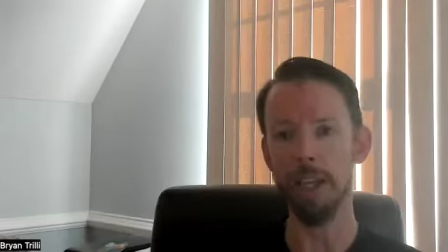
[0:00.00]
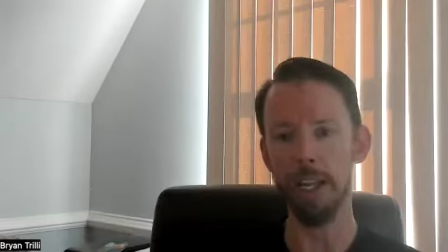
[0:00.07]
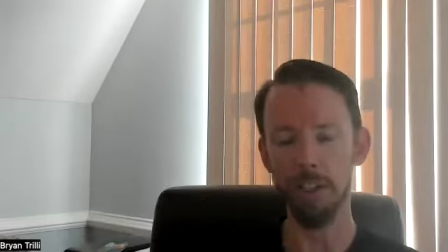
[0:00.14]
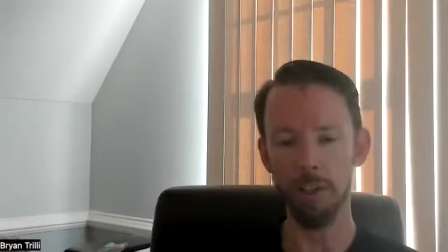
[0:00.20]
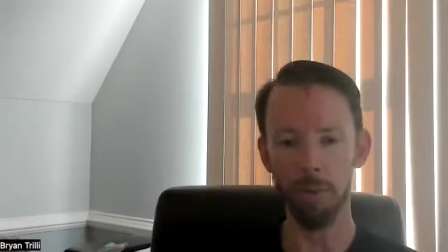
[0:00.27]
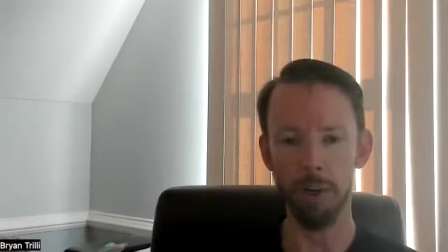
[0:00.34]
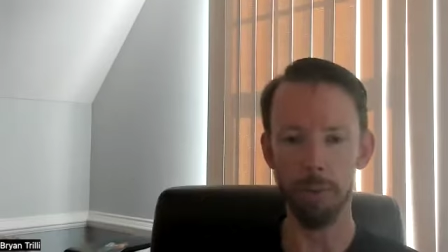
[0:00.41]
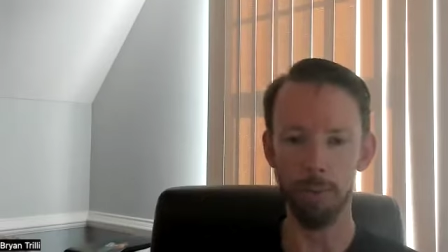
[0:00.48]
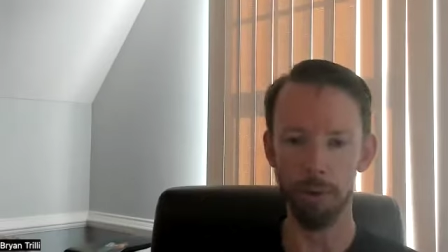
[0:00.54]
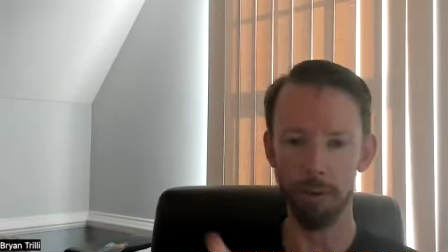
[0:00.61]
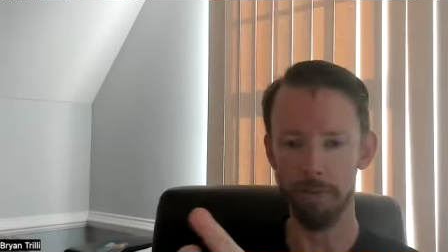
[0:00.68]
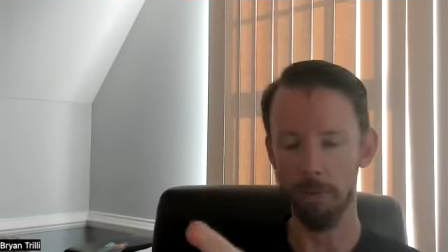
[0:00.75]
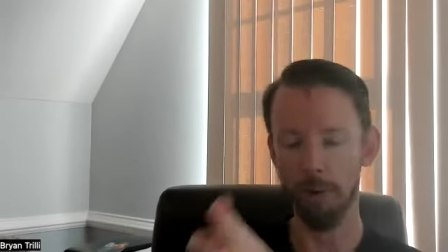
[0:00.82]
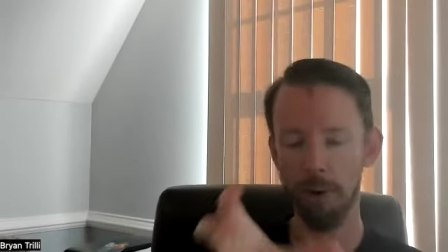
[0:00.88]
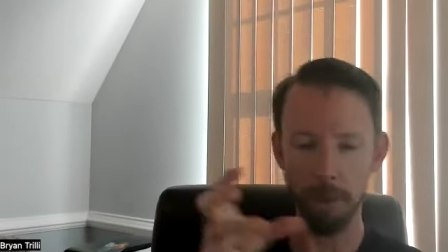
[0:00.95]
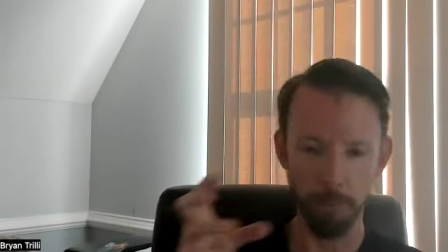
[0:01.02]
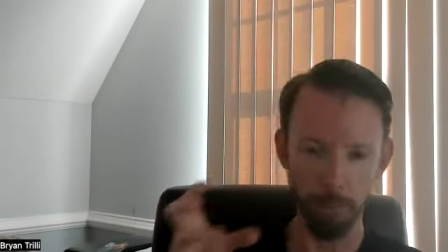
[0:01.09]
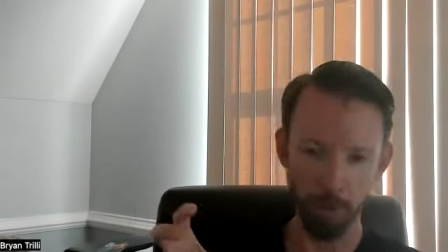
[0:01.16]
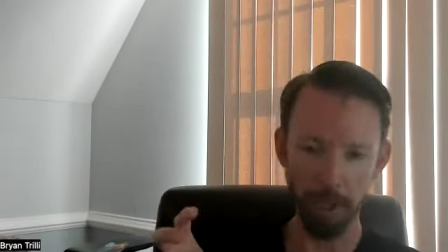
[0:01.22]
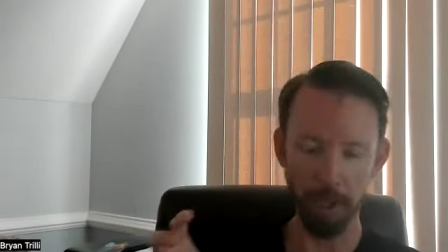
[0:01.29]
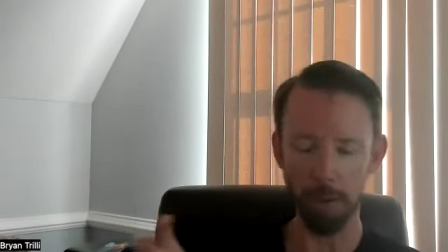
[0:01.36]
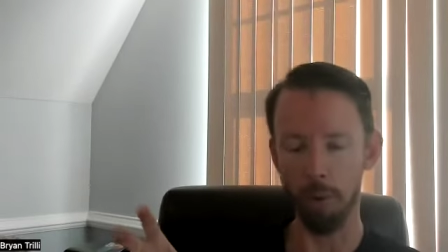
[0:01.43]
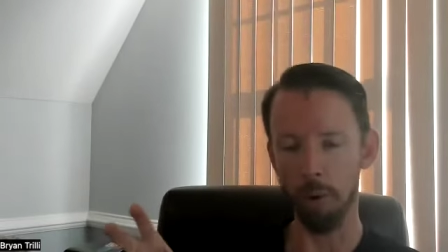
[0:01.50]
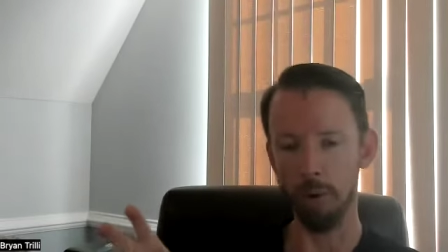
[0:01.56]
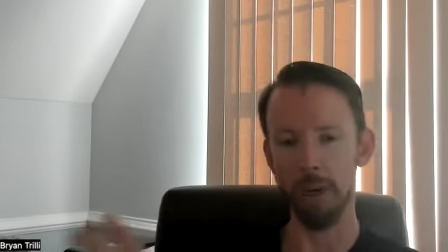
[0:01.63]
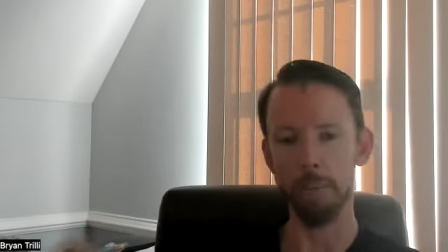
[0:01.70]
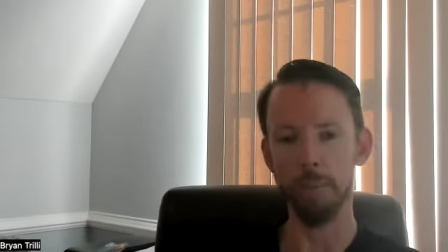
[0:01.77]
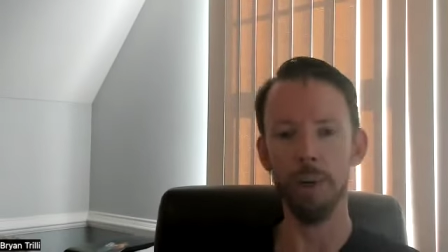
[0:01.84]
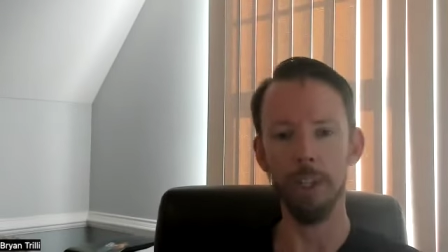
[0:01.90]
that's the one I'm looking for. And I'd pull that quote and
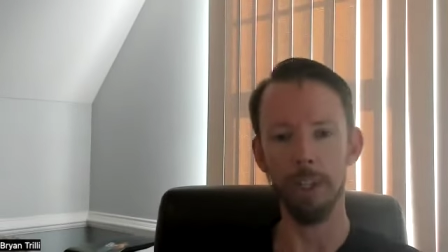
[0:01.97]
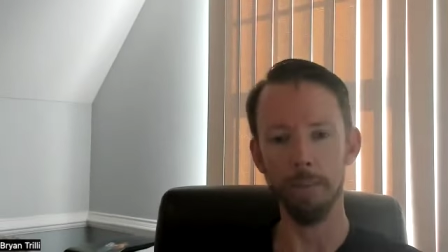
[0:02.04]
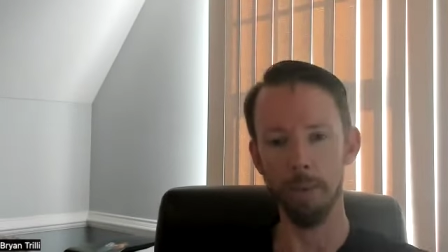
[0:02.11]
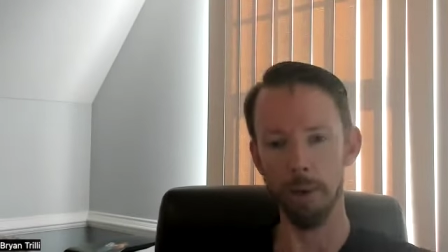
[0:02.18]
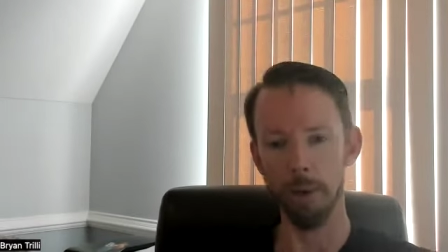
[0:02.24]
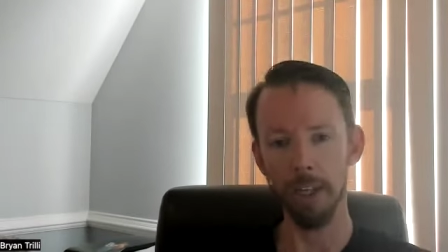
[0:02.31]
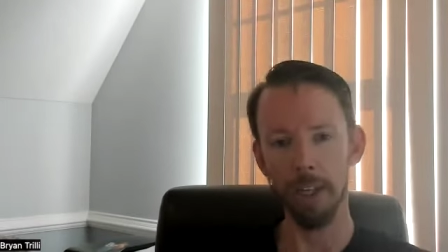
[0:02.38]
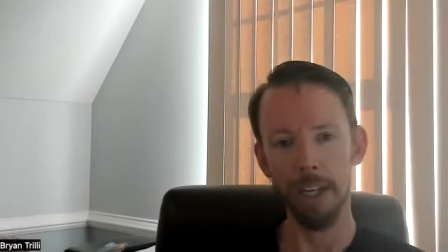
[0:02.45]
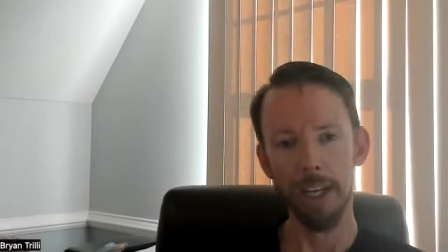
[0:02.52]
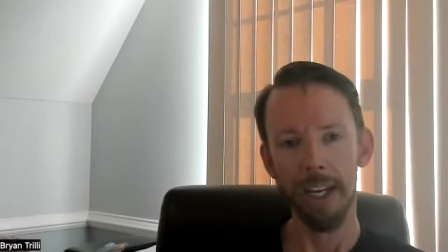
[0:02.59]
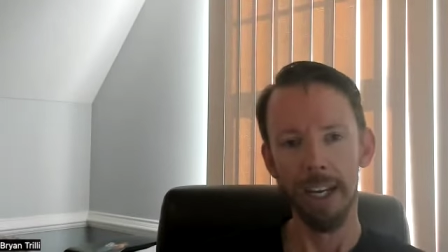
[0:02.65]
I'd put it in the book.